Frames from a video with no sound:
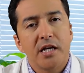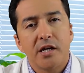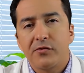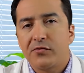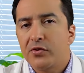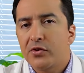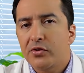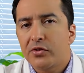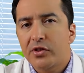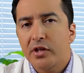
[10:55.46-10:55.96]

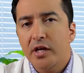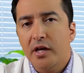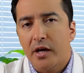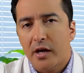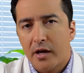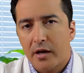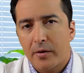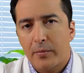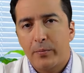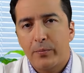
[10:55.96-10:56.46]
If you
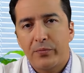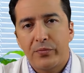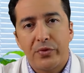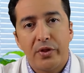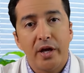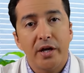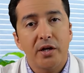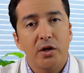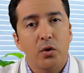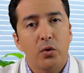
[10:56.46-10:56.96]
think
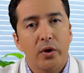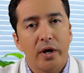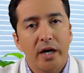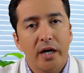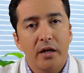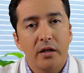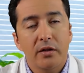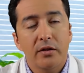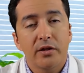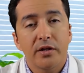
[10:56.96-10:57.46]
that your
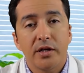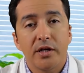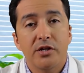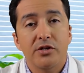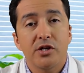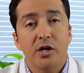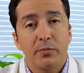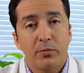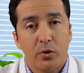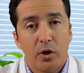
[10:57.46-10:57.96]
health
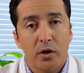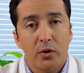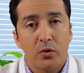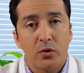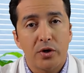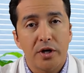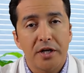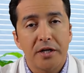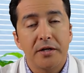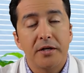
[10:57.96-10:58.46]
is a
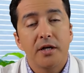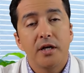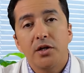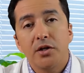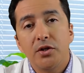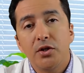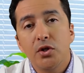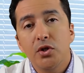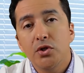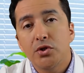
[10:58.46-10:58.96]
priority,
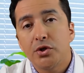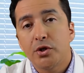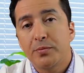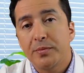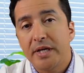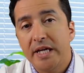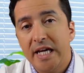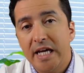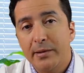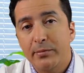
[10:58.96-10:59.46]
you
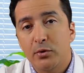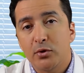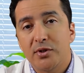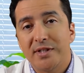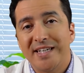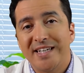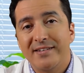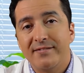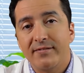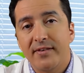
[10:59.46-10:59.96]
should be able
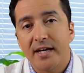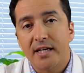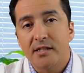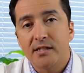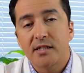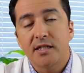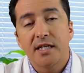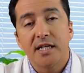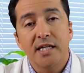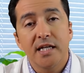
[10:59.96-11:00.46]
to
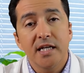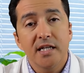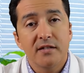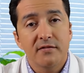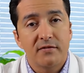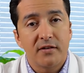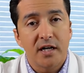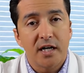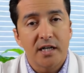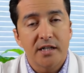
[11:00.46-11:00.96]
invest in a
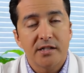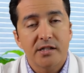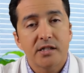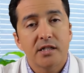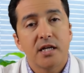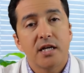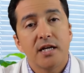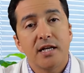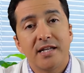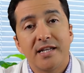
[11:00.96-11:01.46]

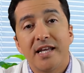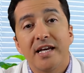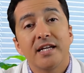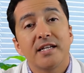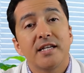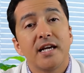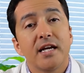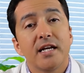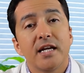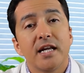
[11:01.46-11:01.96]
device
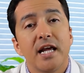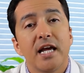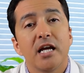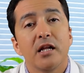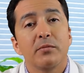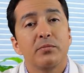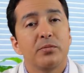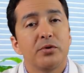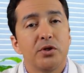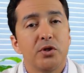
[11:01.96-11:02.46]
that can
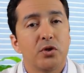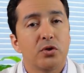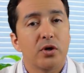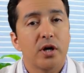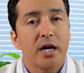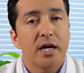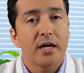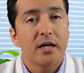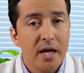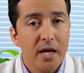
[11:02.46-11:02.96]
help
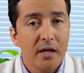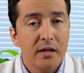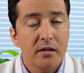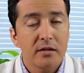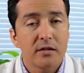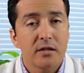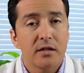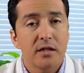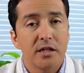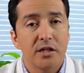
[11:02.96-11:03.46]
your
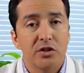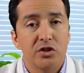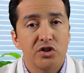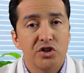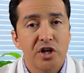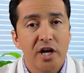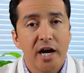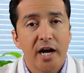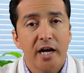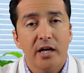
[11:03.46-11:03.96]
health in
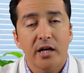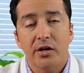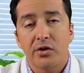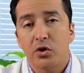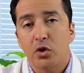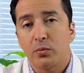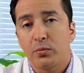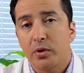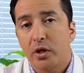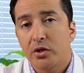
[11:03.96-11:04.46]
check and
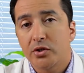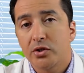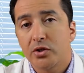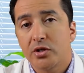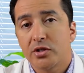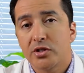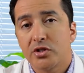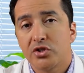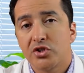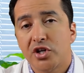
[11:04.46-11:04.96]
your blood
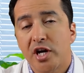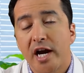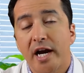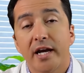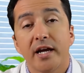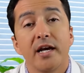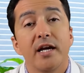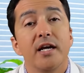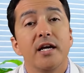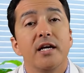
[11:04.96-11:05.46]
sugars in
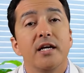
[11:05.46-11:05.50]
check,